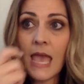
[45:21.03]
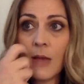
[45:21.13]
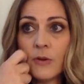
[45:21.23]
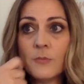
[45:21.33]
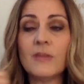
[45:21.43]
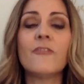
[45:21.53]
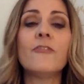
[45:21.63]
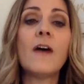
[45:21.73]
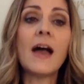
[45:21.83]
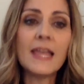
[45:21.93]
And when we
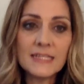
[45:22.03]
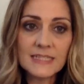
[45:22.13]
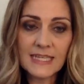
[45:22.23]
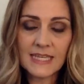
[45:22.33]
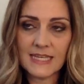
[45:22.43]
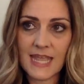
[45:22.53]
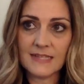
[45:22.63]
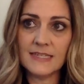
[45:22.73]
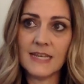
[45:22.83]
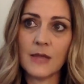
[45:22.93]
finally
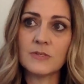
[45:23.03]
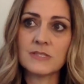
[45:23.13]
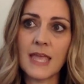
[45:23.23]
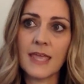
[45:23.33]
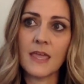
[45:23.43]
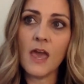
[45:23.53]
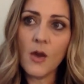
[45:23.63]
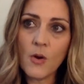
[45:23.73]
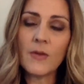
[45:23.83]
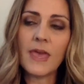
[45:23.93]
connected, I was like,
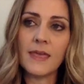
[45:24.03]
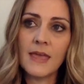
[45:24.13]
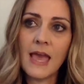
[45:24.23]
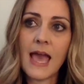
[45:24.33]
oh, okay,